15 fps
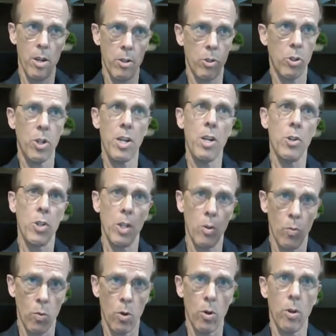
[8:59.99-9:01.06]

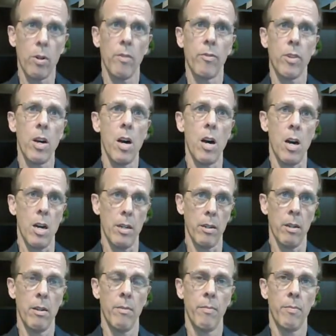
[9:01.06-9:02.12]
unchanging word of God.
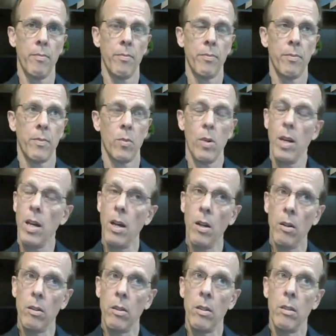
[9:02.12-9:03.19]

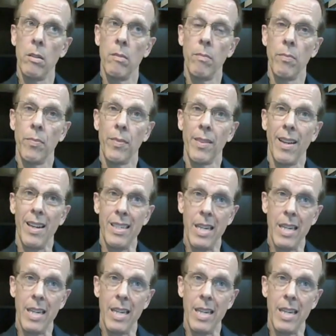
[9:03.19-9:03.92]
Well, I